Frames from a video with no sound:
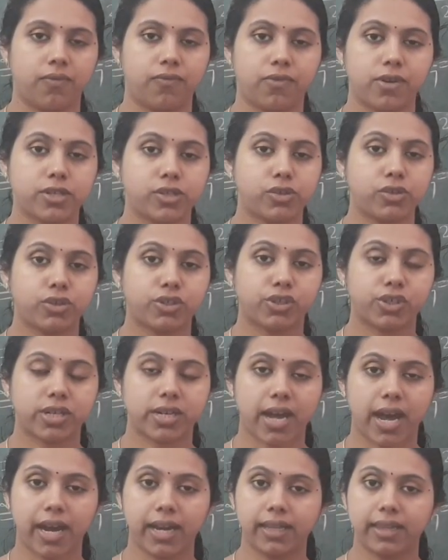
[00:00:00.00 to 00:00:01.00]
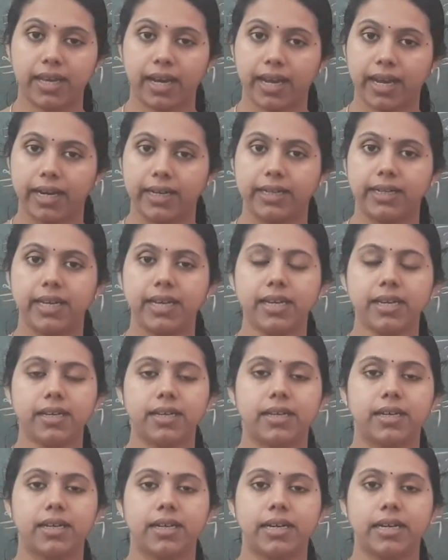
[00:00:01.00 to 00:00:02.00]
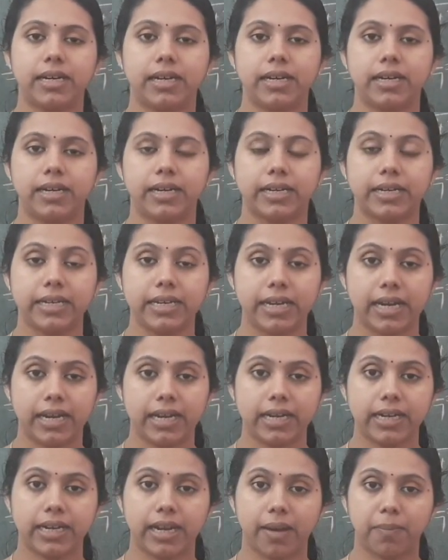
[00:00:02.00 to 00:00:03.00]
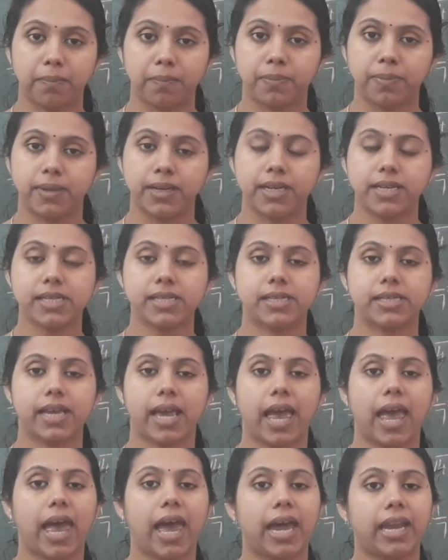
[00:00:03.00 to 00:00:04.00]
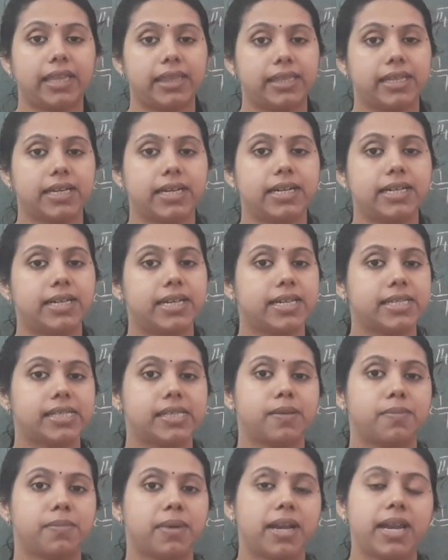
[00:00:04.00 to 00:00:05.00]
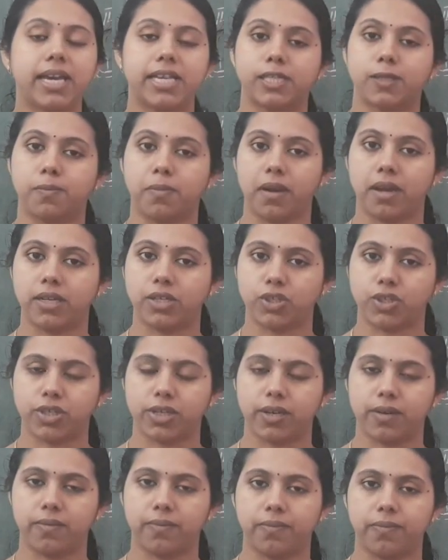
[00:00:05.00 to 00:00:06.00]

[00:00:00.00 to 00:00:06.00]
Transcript: First you should write the heading, real numbers and the decimal expansion.